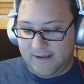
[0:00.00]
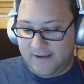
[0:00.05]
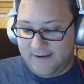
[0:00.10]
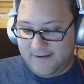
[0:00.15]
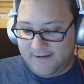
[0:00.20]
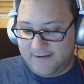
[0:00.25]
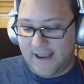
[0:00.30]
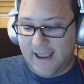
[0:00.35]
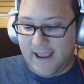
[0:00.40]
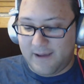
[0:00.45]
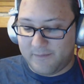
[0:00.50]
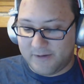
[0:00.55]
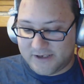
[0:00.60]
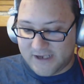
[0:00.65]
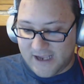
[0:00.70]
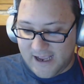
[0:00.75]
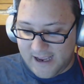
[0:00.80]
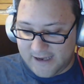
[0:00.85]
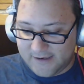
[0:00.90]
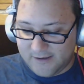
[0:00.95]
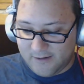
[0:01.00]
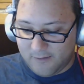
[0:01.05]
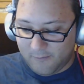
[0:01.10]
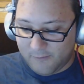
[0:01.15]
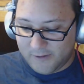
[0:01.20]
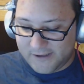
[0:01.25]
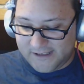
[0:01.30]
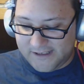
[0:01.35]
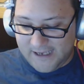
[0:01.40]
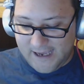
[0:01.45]
Amazon
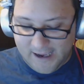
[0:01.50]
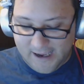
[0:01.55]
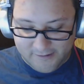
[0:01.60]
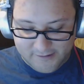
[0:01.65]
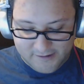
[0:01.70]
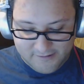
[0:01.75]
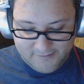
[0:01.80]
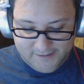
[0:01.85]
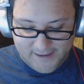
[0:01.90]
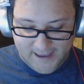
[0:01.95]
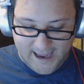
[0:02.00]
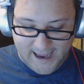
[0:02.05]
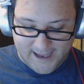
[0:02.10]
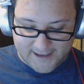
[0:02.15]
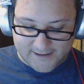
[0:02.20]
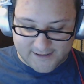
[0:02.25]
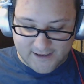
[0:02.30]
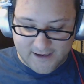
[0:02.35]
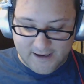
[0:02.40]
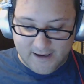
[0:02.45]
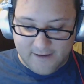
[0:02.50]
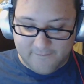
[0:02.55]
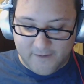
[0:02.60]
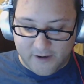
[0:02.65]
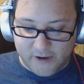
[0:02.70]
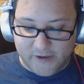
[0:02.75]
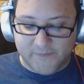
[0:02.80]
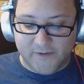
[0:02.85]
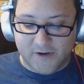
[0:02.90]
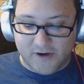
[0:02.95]
would tell you that
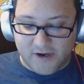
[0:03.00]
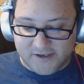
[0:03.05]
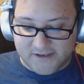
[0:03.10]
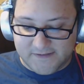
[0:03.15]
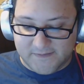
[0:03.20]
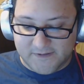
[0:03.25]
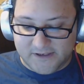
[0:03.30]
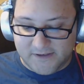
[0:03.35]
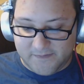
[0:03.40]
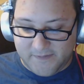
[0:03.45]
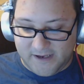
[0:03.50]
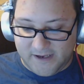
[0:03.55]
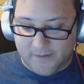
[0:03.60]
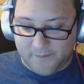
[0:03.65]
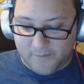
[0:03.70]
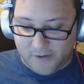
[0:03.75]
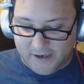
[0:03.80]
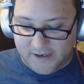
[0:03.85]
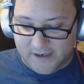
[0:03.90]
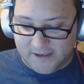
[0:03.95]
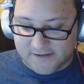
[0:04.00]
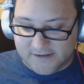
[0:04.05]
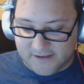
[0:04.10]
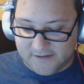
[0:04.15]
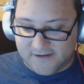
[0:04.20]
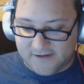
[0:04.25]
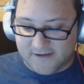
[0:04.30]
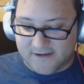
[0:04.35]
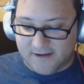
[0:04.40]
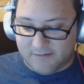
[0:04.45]
very few customers have been complaining since
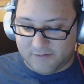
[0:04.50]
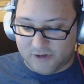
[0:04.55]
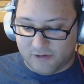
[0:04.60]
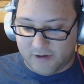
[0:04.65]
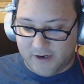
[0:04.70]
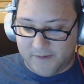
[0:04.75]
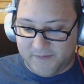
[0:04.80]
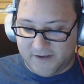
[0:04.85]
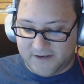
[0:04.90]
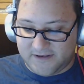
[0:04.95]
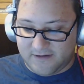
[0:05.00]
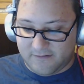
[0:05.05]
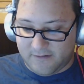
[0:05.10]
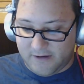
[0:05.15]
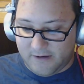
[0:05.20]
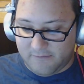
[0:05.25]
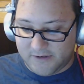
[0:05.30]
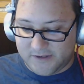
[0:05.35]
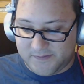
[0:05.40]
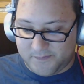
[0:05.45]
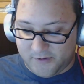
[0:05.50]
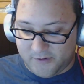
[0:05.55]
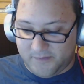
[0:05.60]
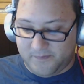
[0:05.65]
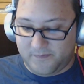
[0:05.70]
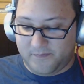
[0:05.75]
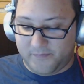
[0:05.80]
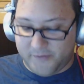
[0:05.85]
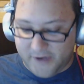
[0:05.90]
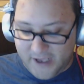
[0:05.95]
the 720p ceiling was put
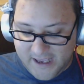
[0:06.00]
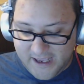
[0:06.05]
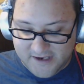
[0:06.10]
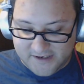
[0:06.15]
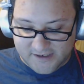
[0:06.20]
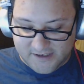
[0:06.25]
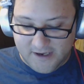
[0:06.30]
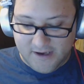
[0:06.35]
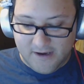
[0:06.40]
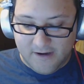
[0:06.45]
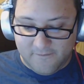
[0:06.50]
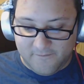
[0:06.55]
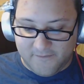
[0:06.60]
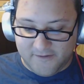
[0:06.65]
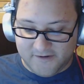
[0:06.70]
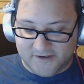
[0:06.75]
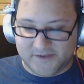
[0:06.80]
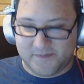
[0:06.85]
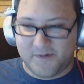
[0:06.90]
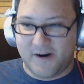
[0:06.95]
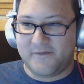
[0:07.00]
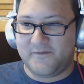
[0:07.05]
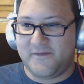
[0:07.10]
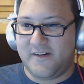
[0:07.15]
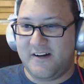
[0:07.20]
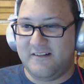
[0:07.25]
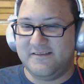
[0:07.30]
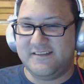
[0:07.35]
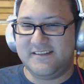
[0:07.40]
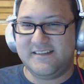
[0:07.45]
in place for
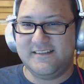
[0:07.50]
smartphones.